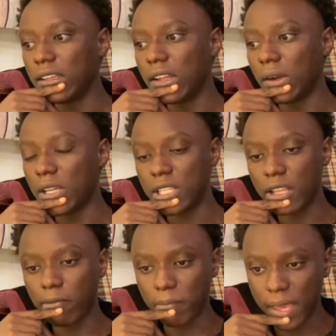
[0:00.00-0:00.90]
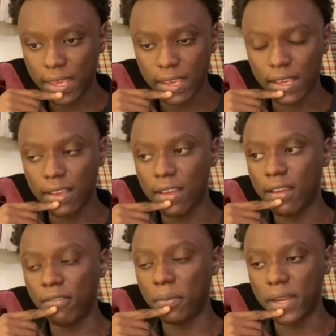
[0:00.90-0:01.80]
Instead of making
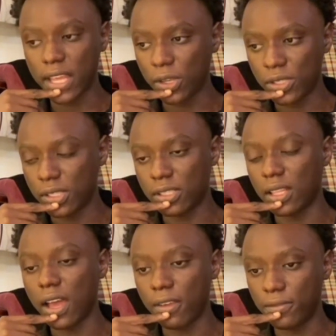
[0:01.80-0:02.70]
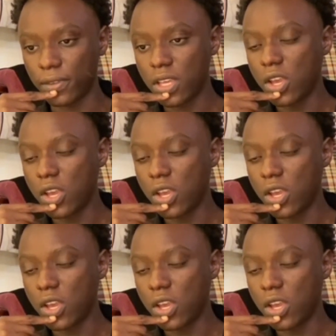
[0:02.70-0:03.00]
everybody else's life